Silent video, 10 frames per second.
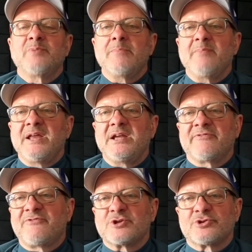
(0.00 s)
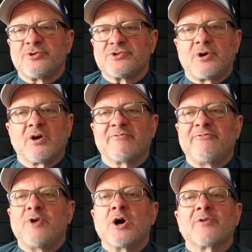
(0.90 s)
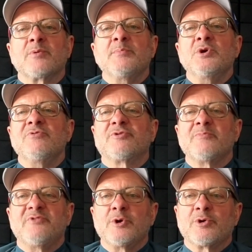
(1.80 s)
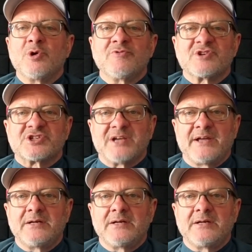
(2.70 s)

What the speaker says: but many officials are far removed from voter oversight.